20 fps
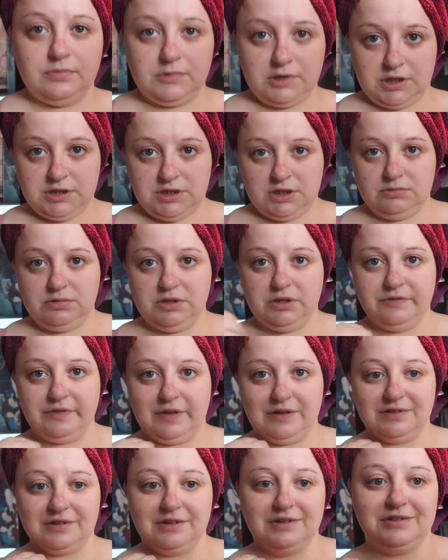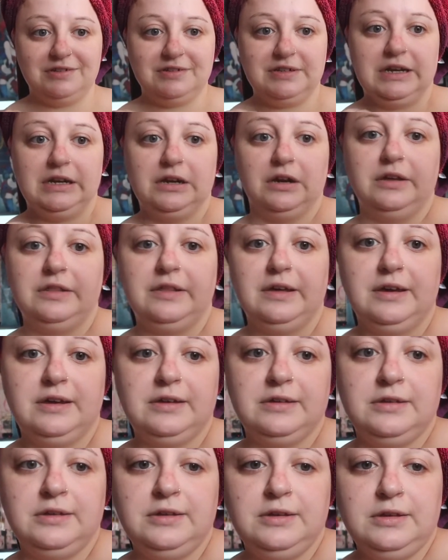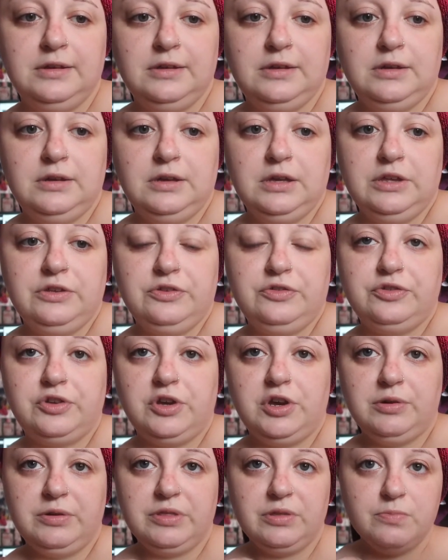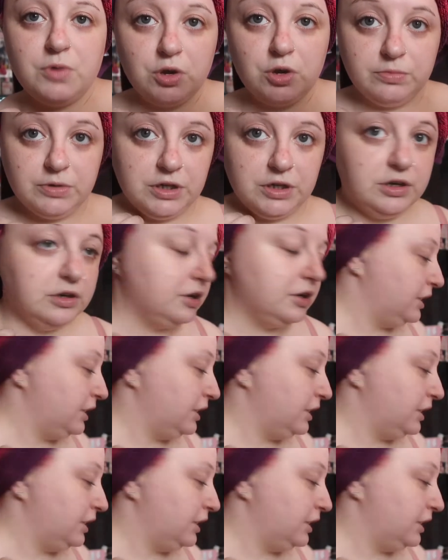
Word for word: I don't know if that's going to stay like that. So at the moment